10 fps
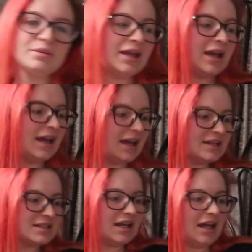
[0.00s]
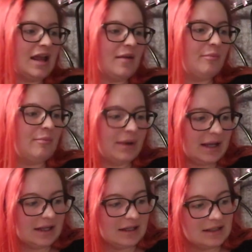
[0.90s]
We had a
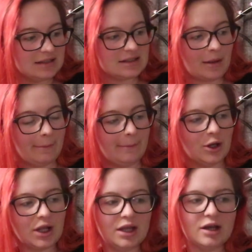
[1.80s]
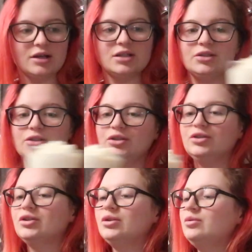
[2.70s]
Bailey's macchiato. You
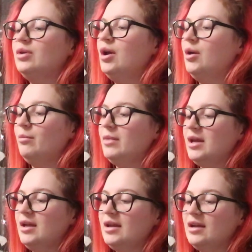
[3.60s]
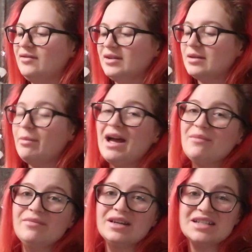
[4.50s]
know me, if it's a
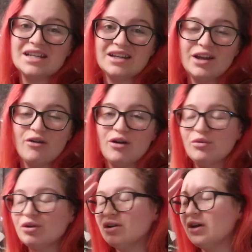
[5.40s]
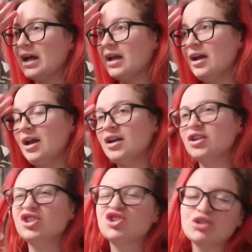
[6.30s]
pamper day or I want to like just